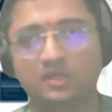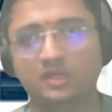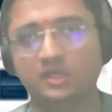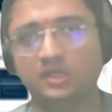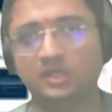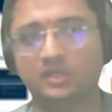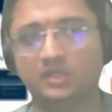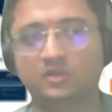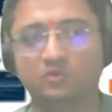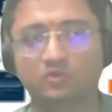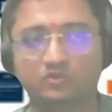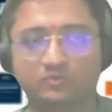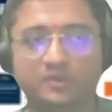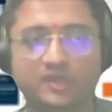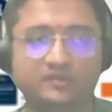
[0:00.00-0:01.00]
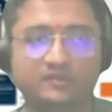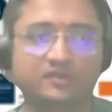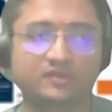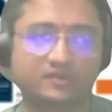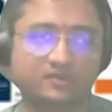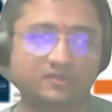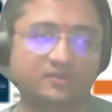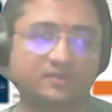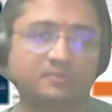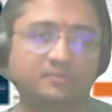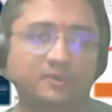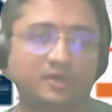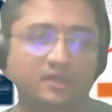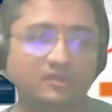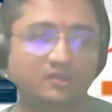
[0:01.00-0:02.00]
Toastmasters
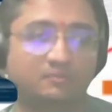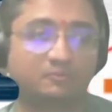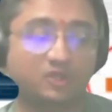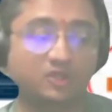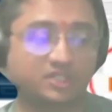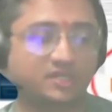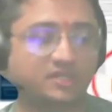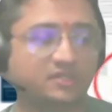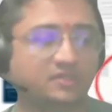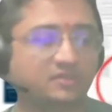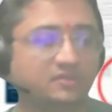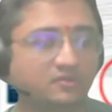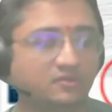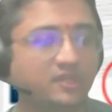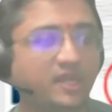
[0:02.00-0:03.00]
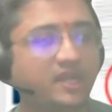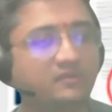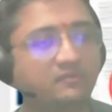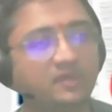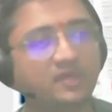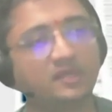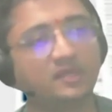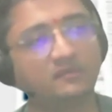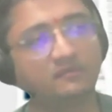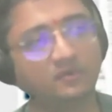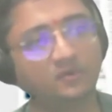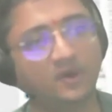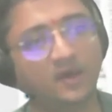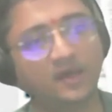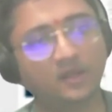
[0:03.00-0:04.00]
project. So that way, if
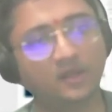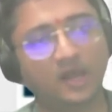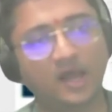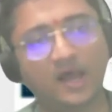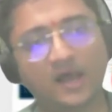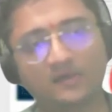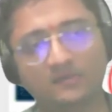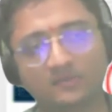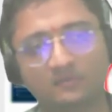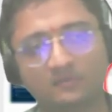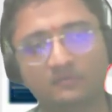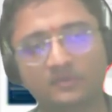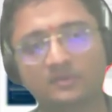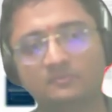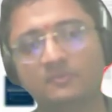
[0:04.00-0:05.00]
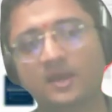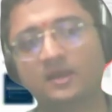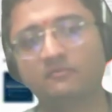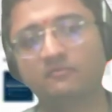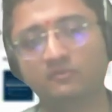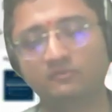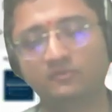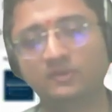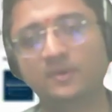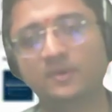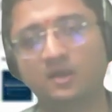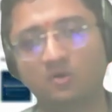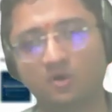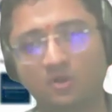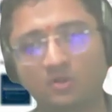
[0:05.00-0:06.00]
you ask the feedback
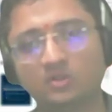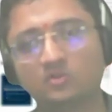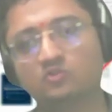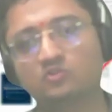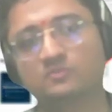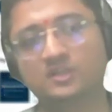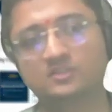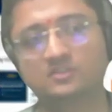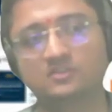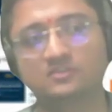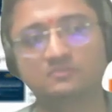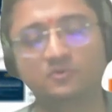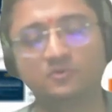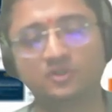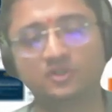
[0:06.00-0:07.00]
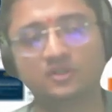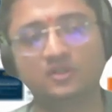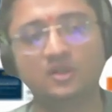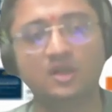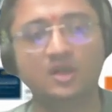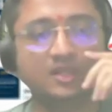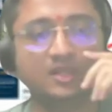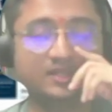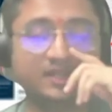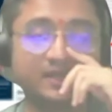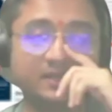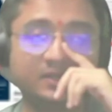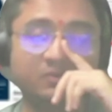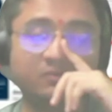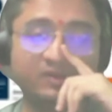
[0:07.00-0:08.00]
on the Toastmasters portal,
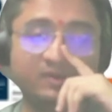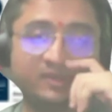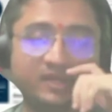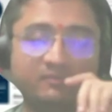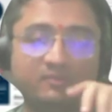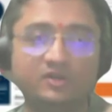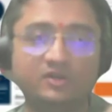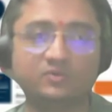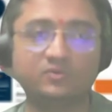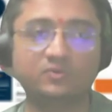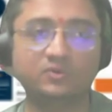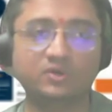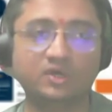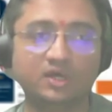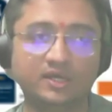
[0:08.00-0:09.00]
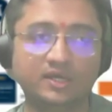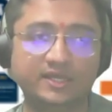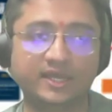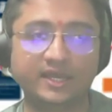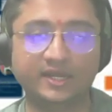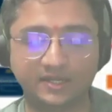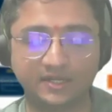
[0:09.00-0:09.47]
then you will be able to get